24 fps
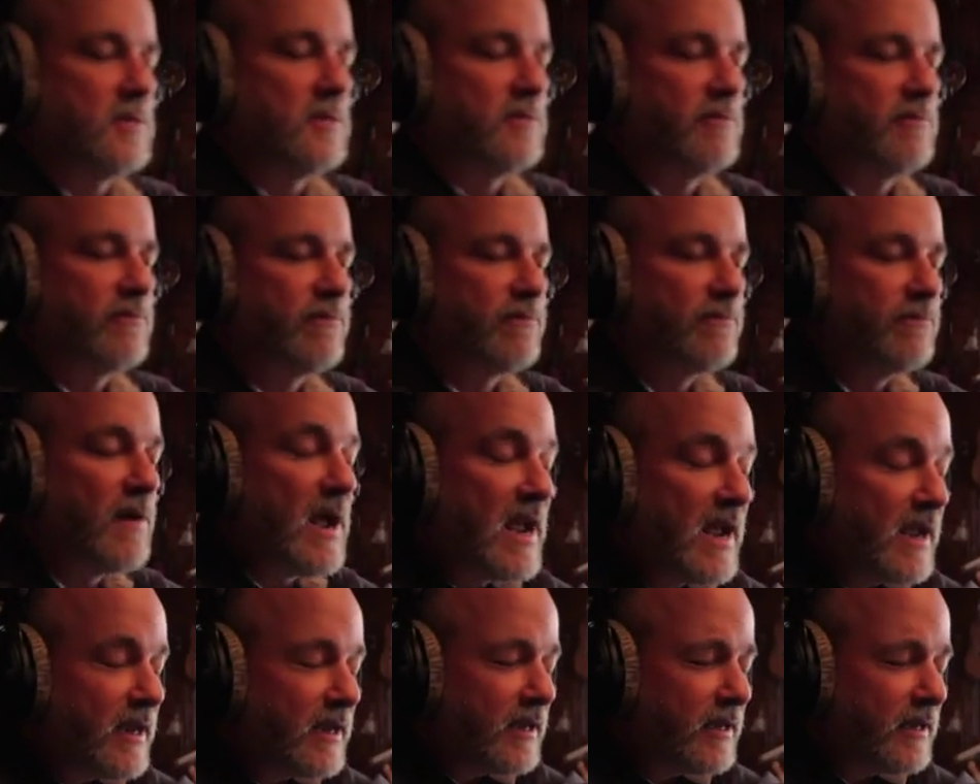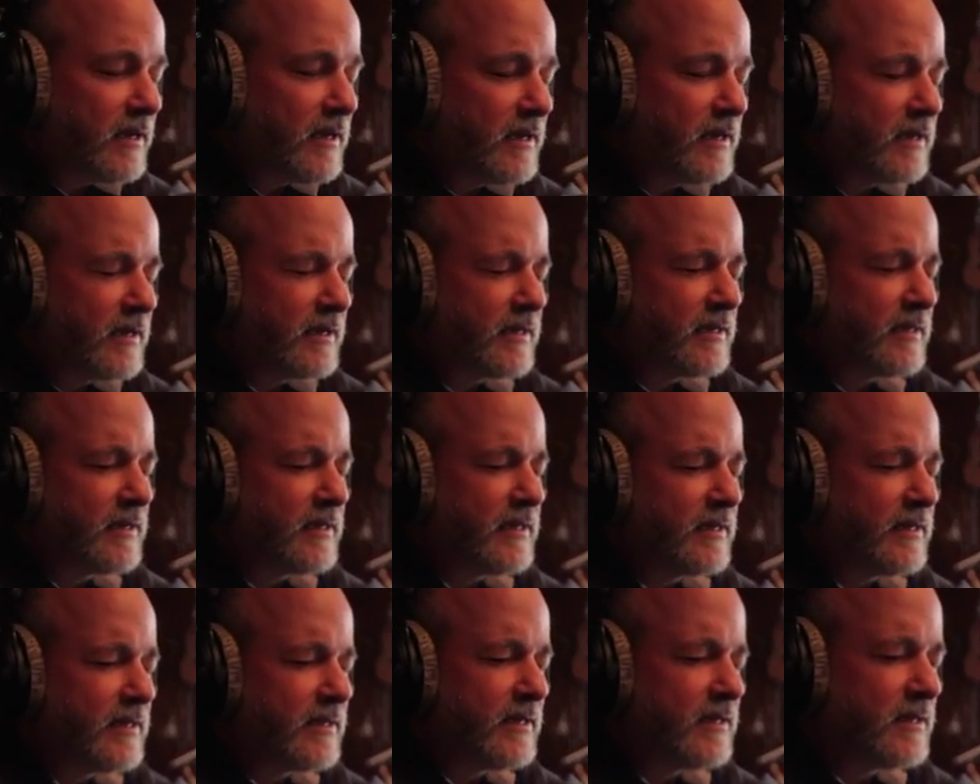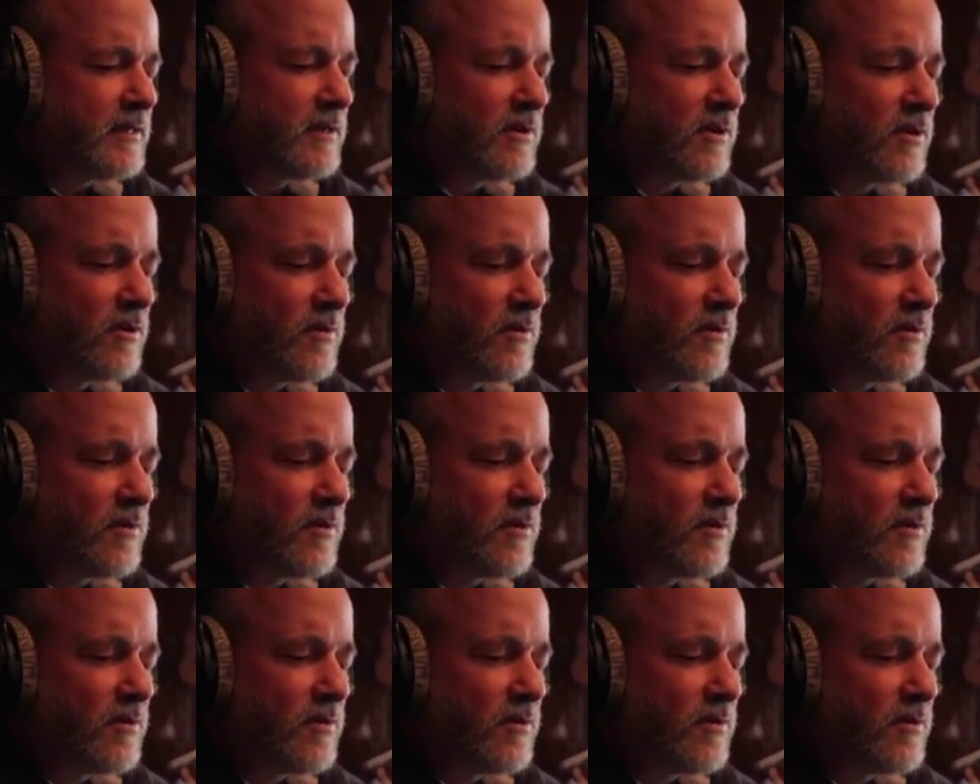to buy the piano back from me. And I was like,